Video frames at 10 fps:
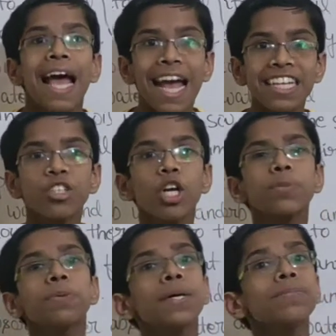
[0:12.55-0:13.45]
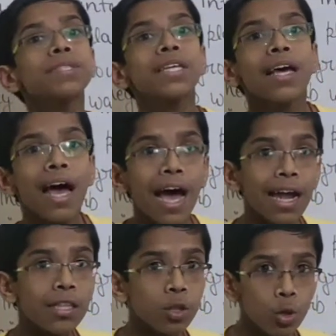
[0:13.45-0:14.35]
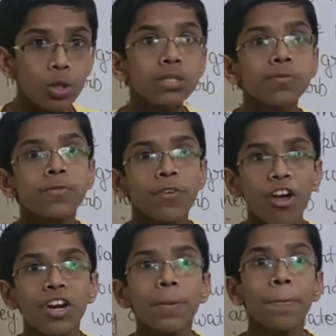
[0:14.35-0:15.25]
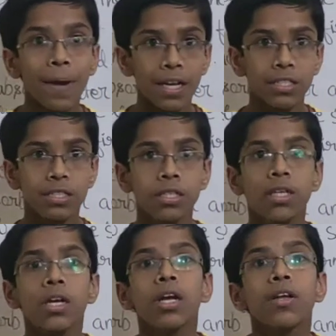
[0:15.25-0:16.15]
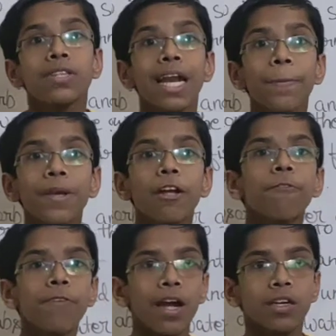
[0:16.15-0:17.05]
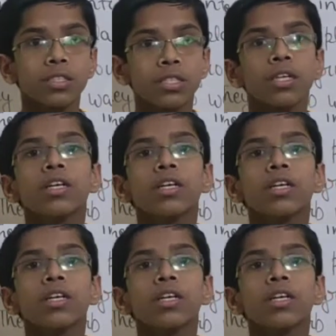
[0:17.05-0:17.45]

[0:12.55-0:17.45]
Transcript: Angiosperms are those flowering plants that bear flowers.